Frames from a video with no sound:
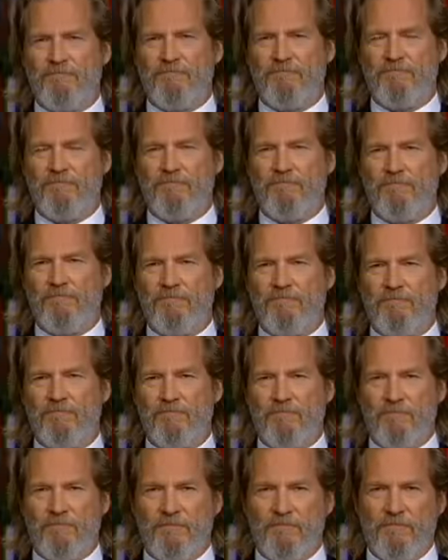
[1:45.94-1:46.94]

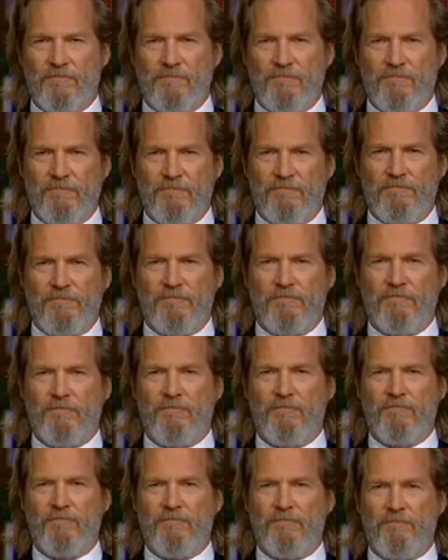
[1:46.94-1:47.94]

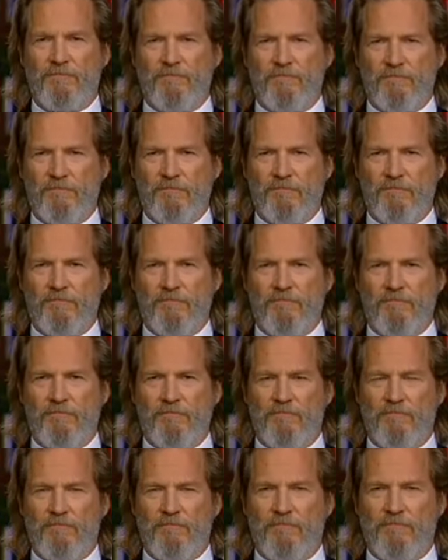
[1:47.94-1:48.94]

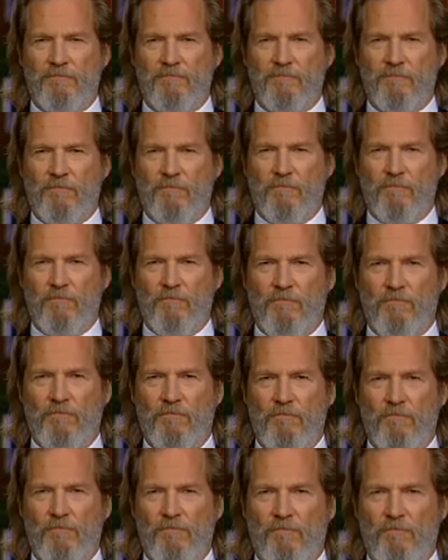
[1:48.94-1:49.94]

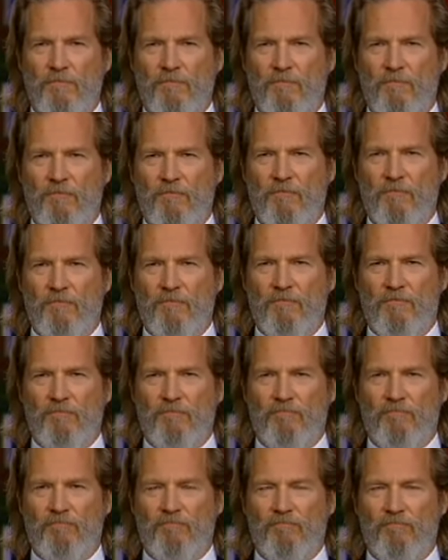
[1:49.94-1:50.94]

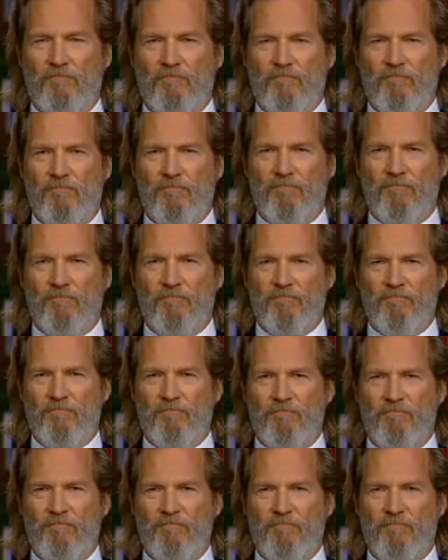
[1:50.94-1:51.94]

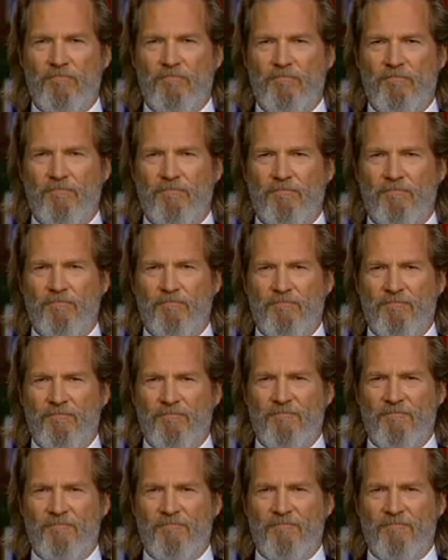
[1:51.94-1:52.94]

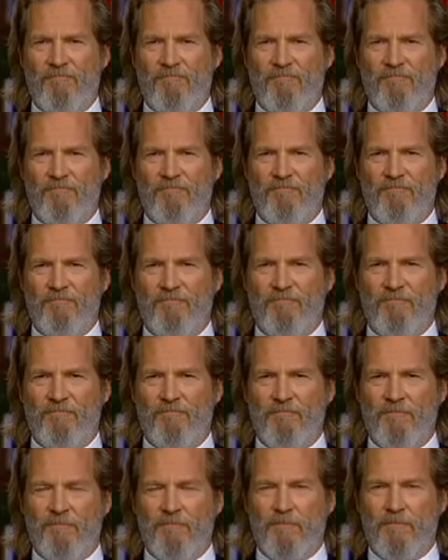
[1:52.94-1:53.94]
No words are spoken by the person on screen.